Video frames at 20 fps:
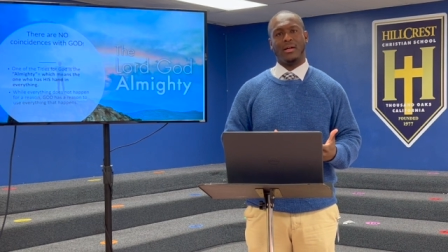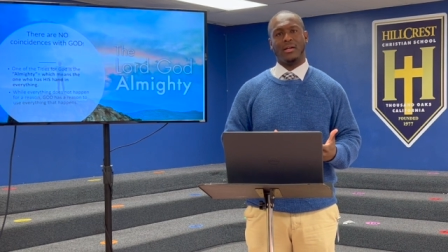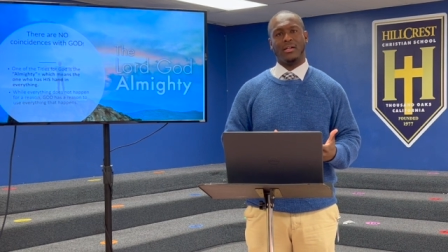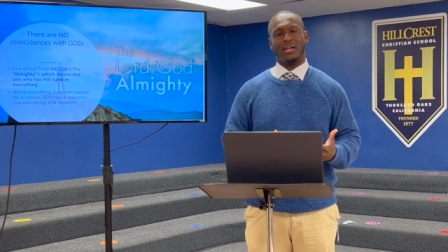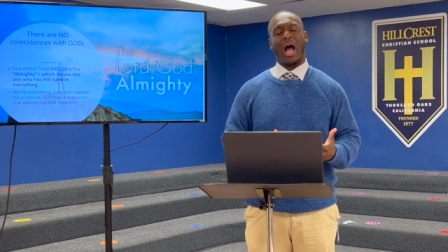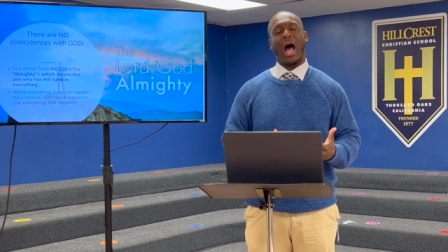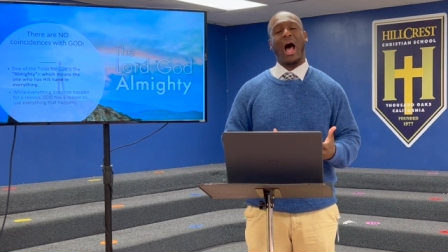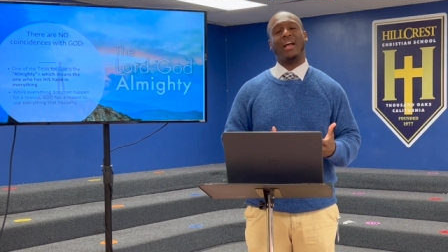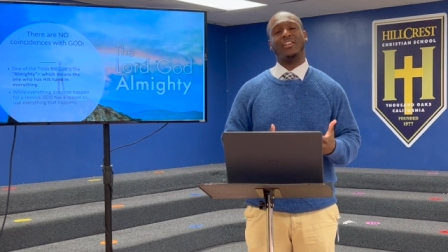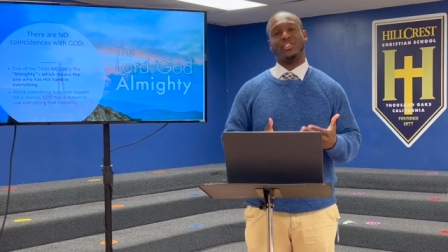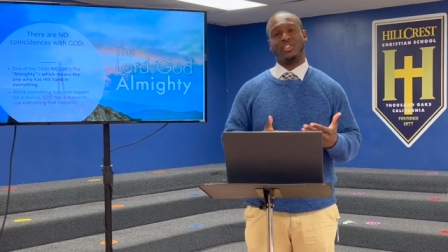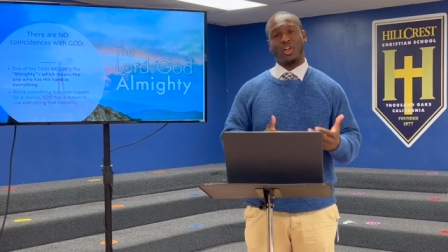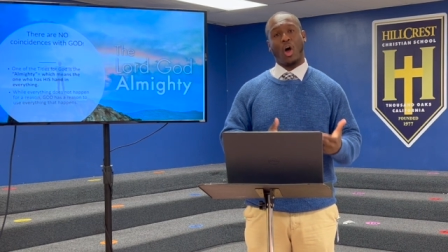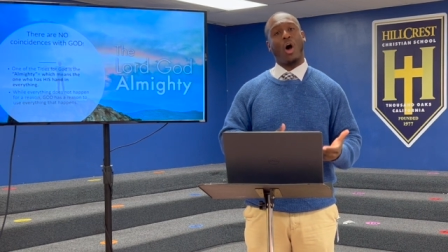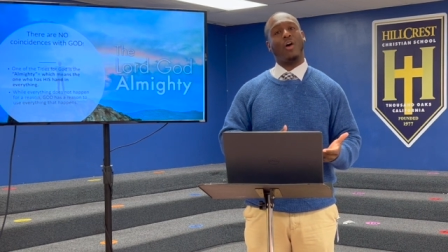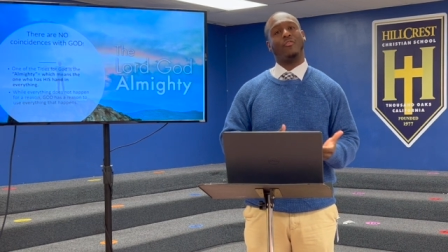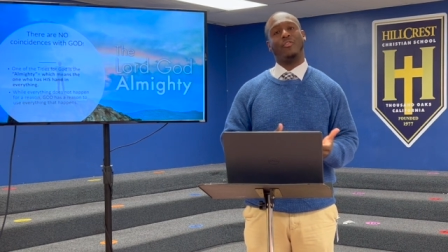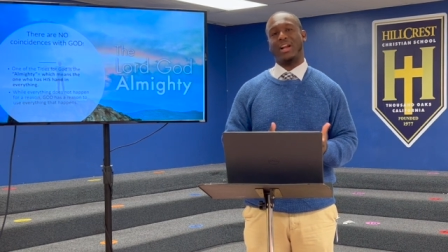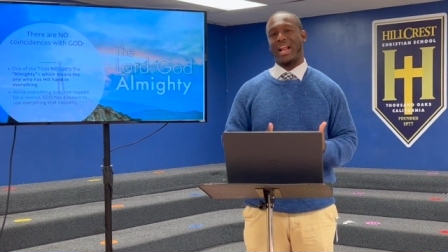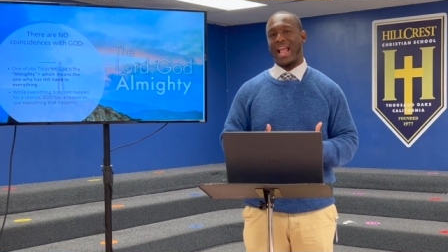God's
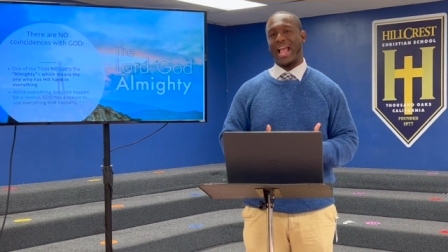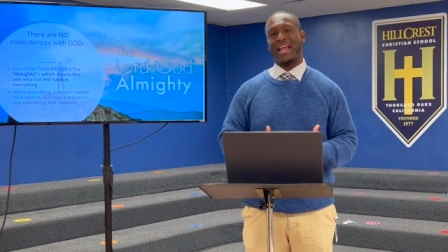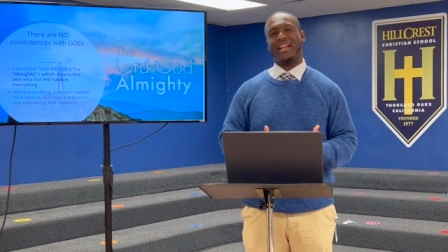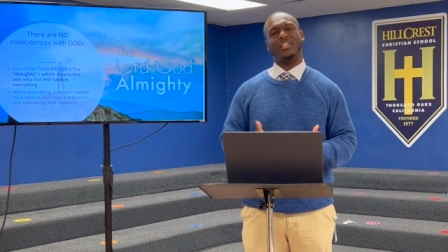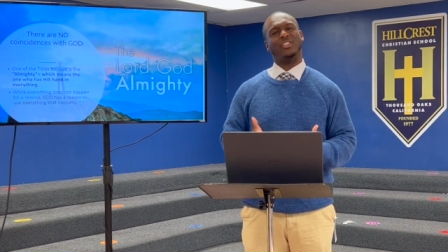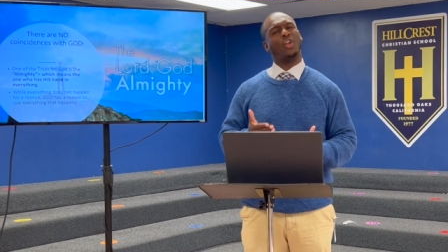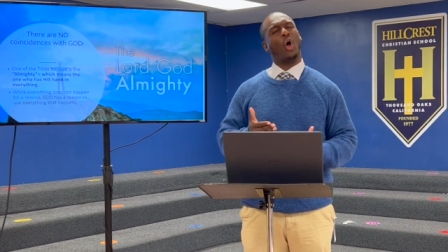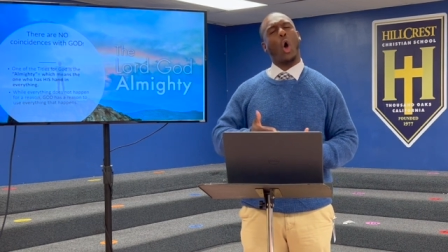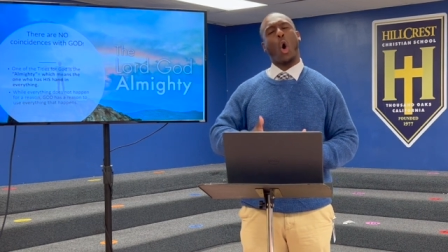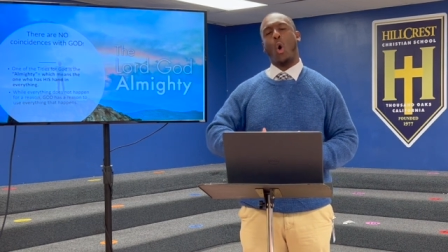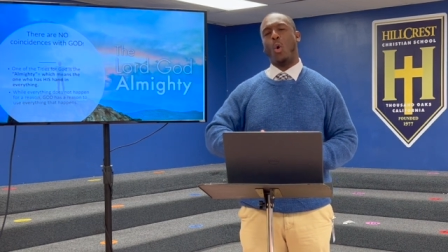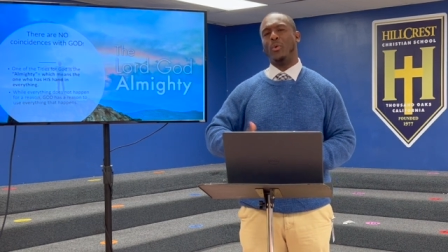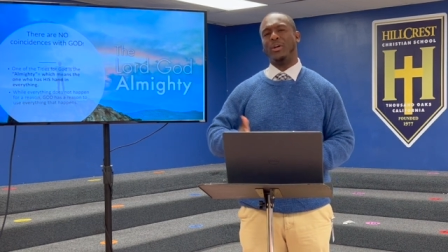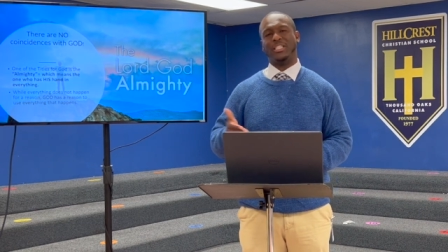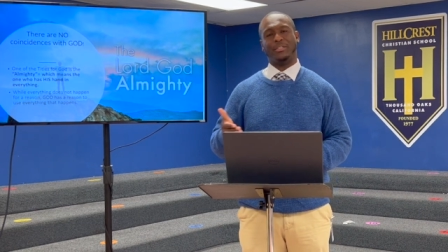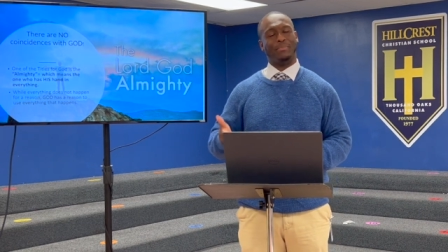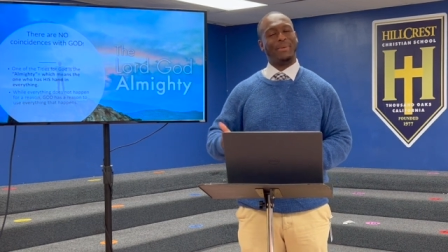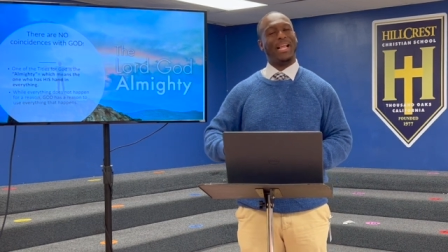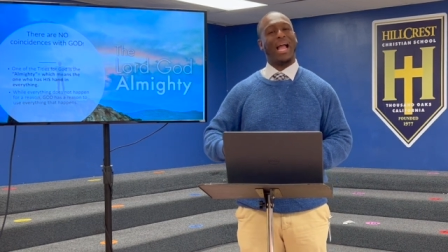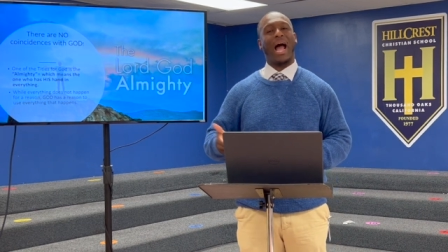sovereign hand is always
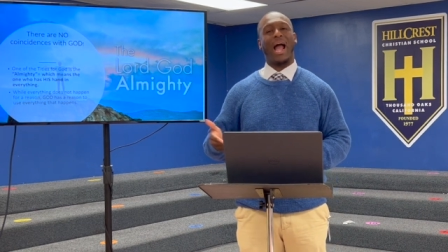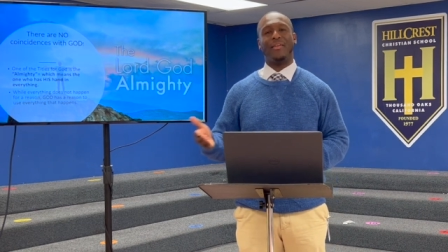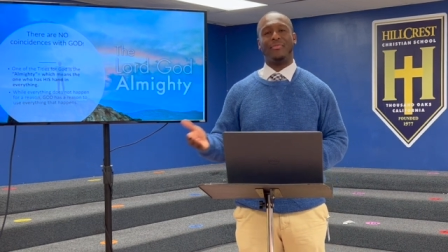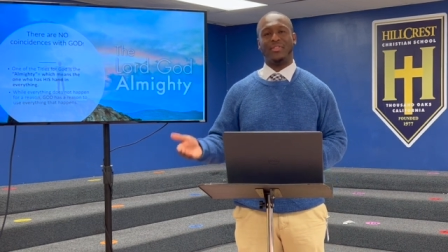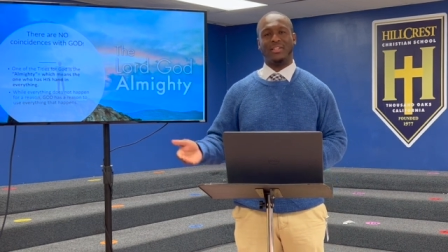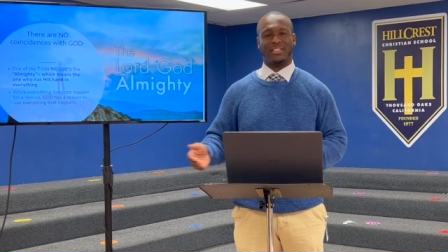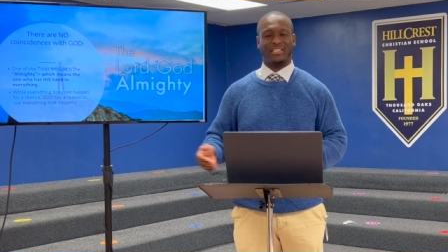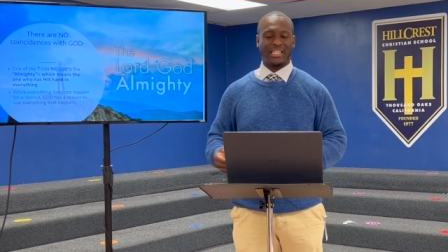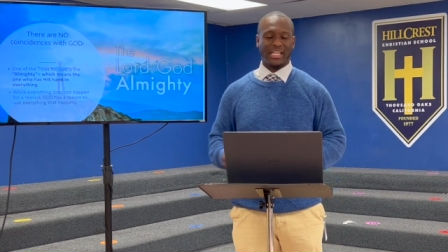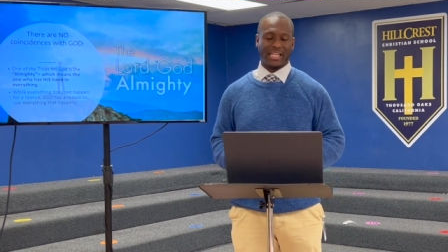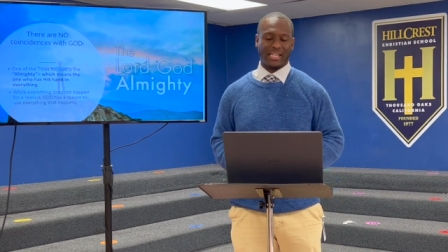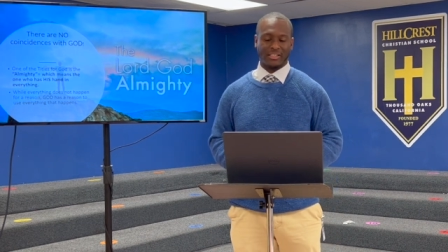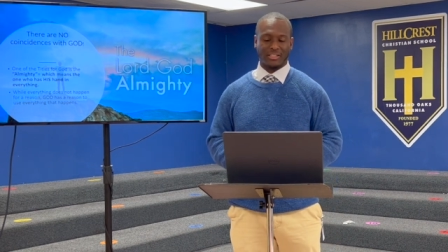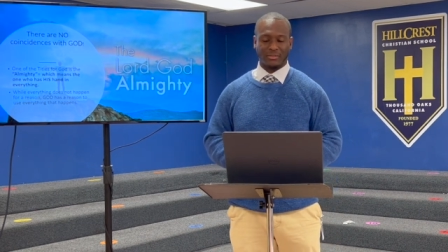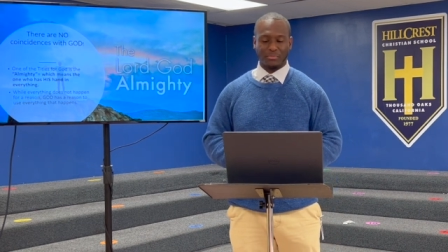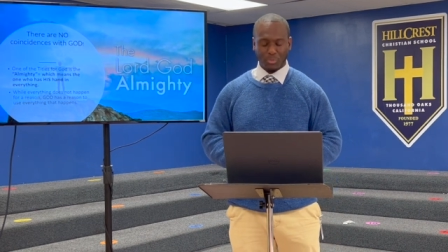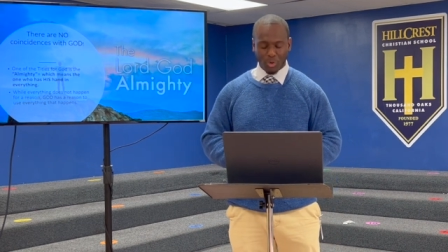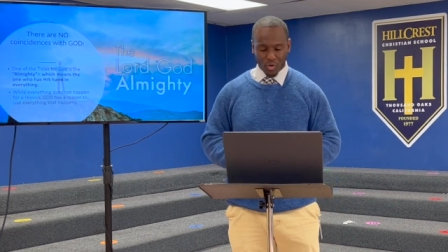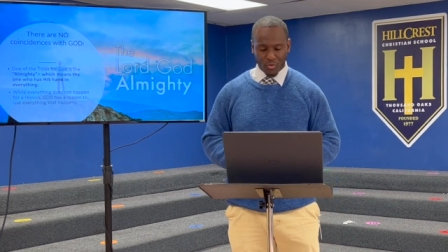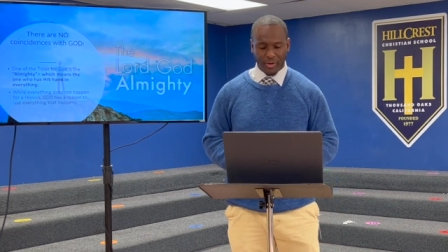behind the scenes
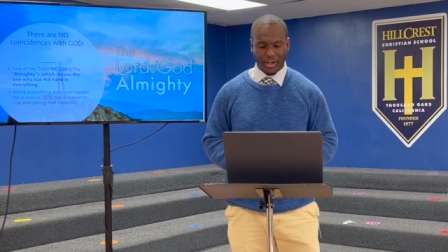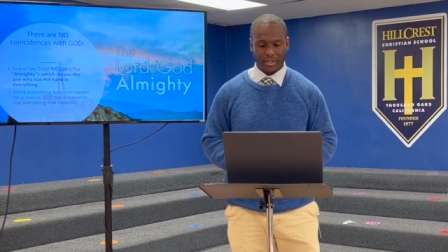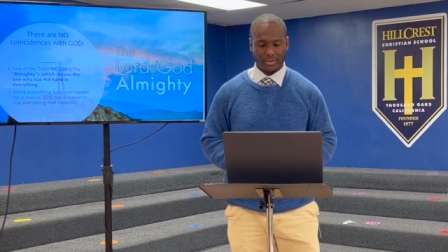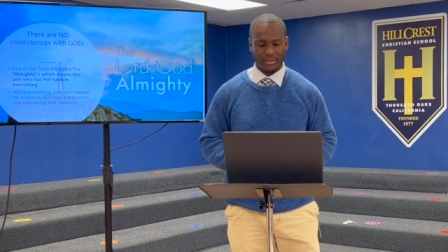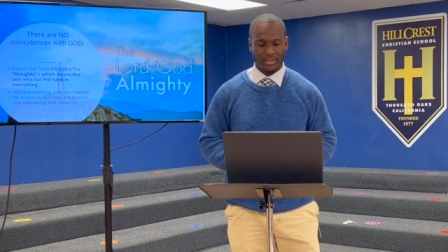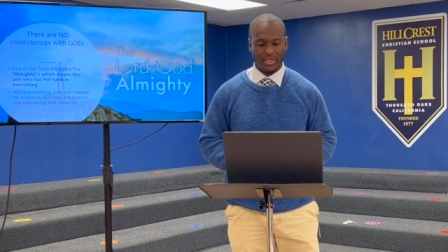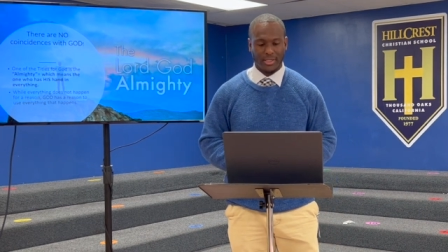moving.